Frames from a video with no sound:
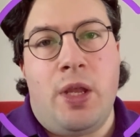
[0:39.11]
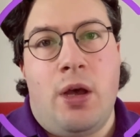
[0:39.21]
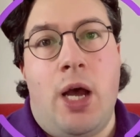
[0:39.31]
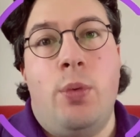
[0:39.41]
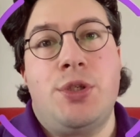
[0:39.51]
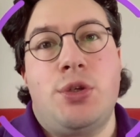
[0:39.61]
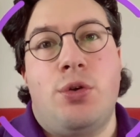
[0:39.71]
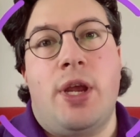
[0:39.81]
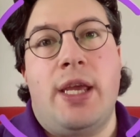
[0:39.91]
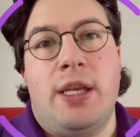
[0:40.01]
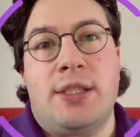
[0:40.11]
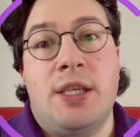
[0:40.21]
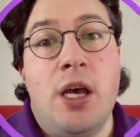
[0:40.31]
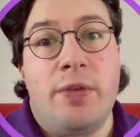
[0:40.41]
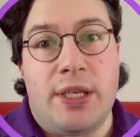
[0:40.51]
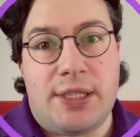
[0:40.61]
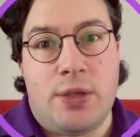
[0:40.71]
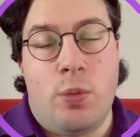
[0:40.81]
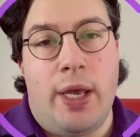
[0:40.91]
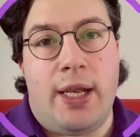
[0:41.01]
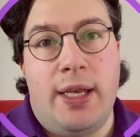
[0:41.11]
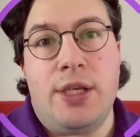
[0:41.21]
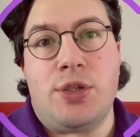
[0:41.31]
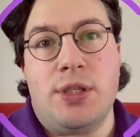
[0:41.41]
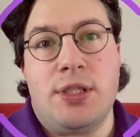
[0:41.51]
I want to create a service where clinicians